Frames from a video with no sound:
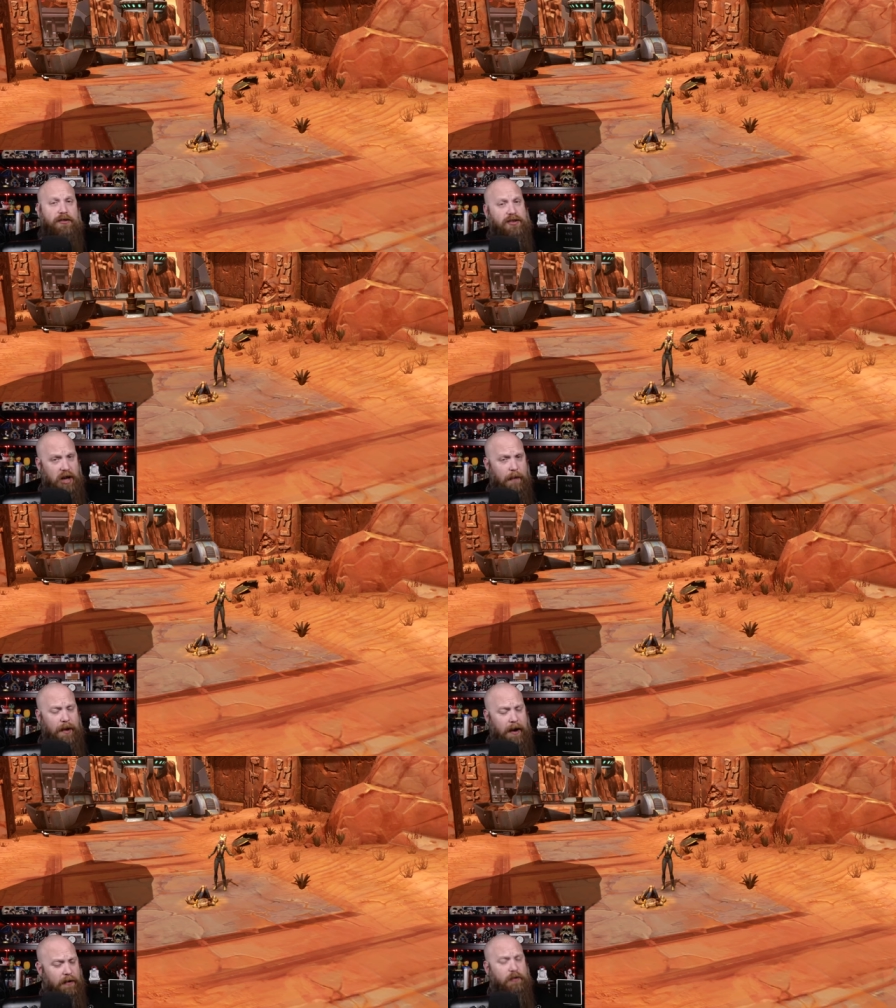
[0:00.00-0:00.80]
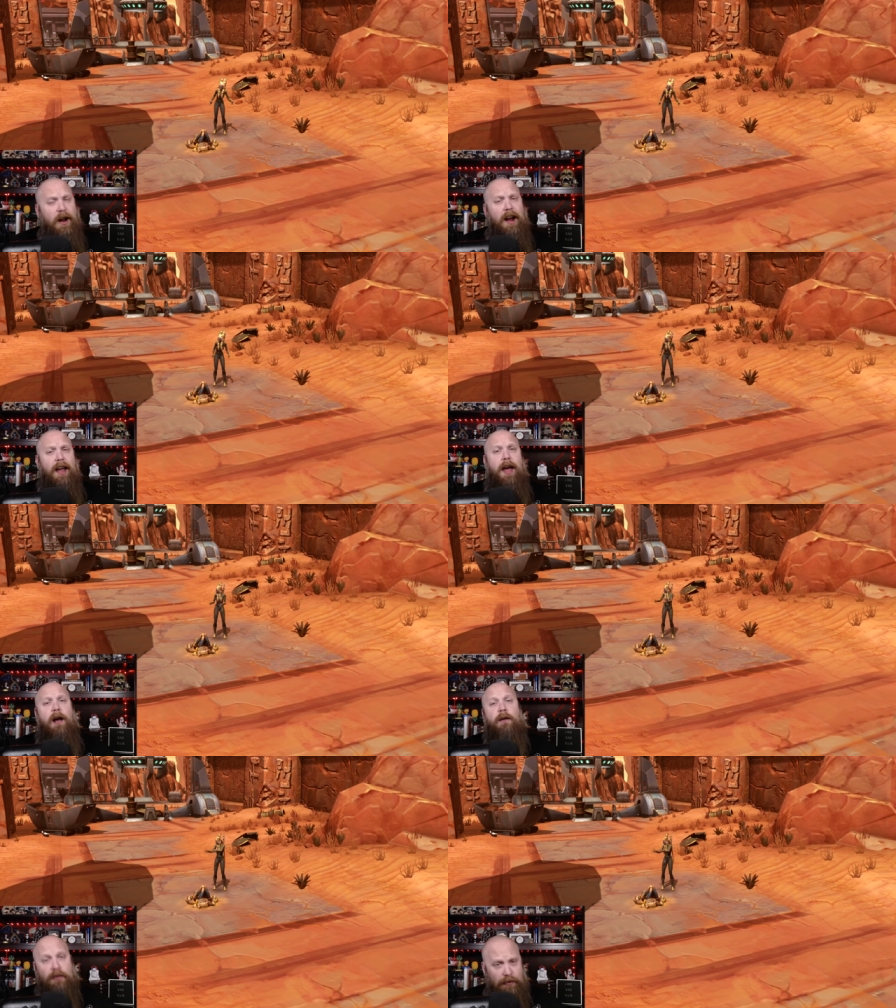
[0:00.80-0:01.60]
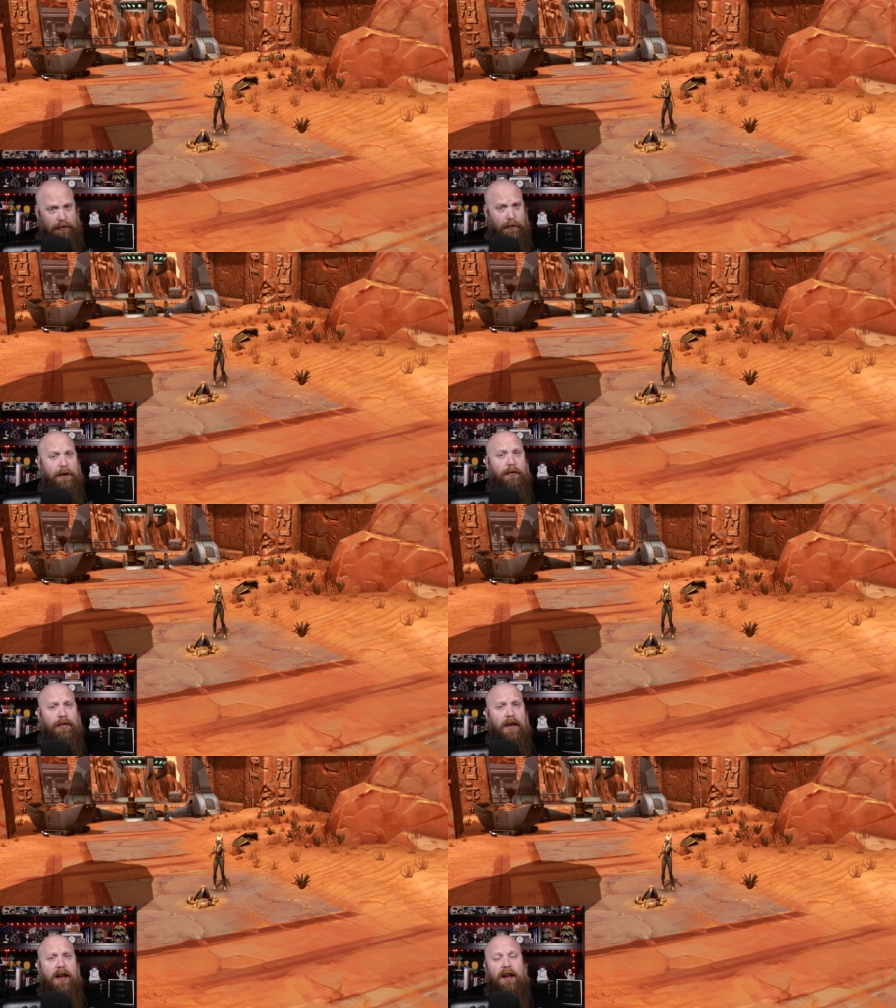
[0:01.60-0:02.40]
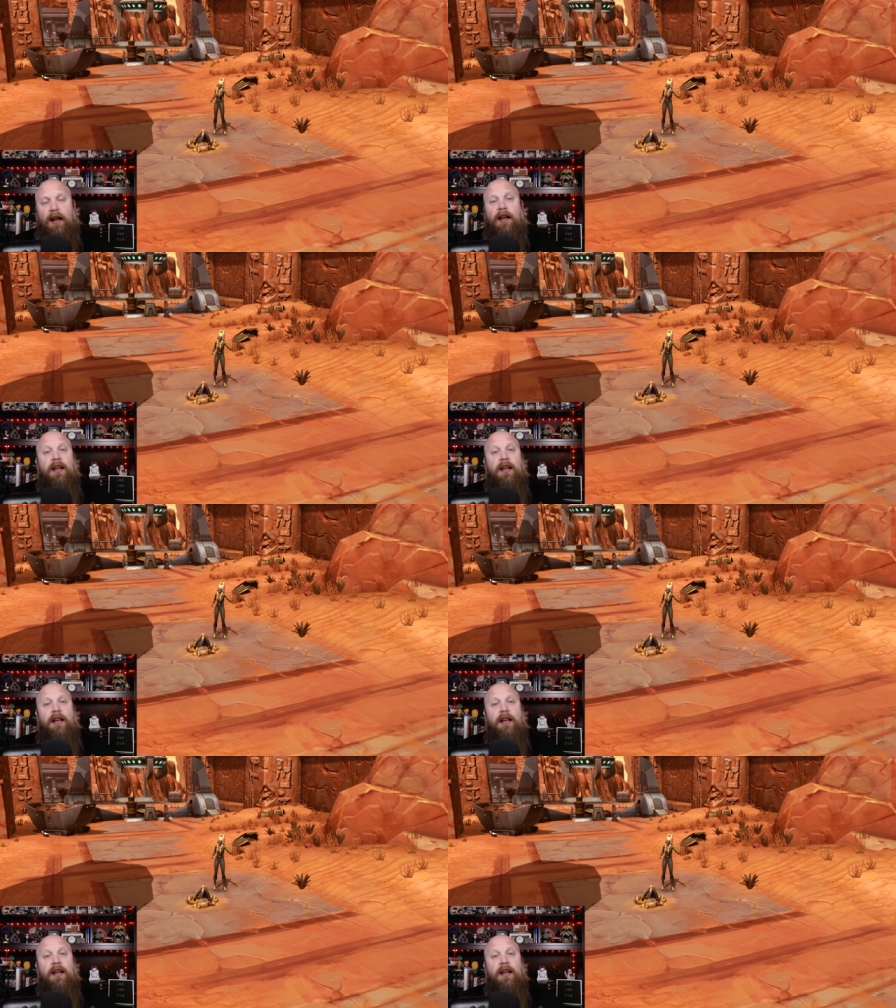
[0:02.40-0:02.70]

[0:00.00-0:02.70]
You should come here and try it out. Do your thing.